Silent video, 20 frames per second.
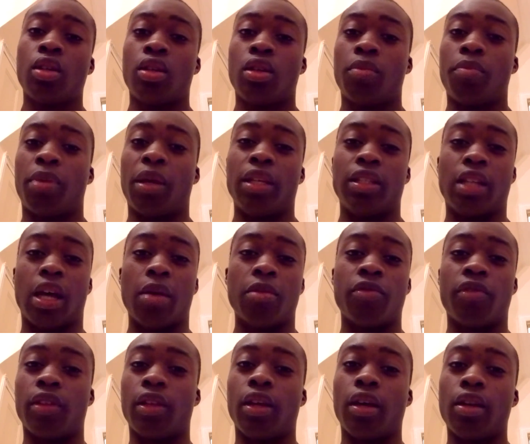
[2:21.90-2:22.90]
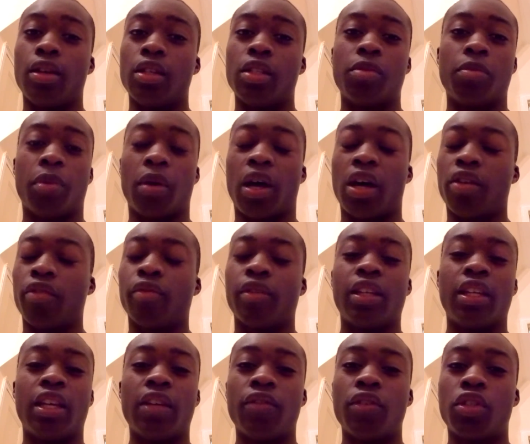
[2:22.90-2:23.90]
pay times for the Gunners, but I don't really
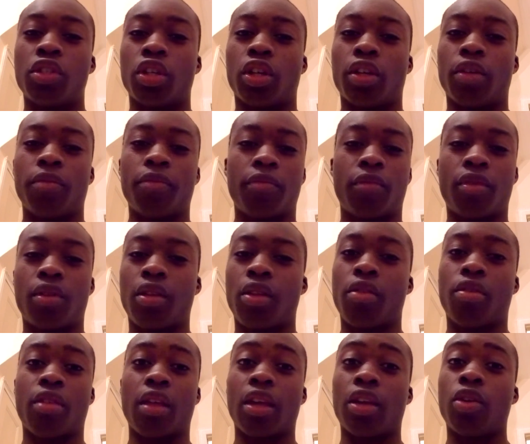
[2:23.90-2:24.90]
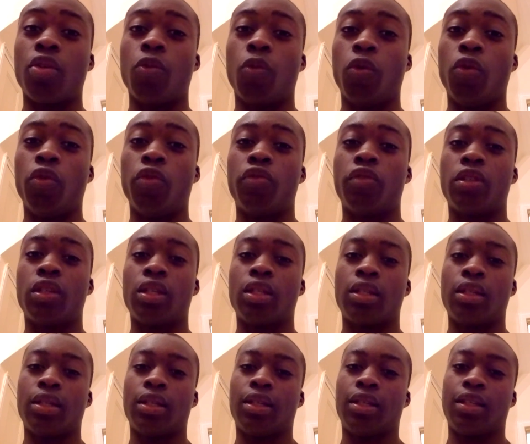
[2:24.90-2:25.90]
give a shit. Thank you, Wolves.
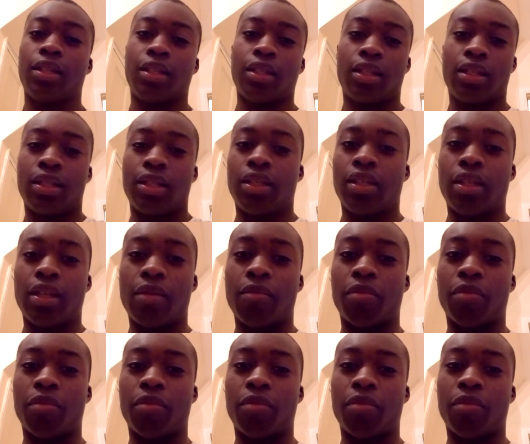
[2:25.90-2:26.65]
And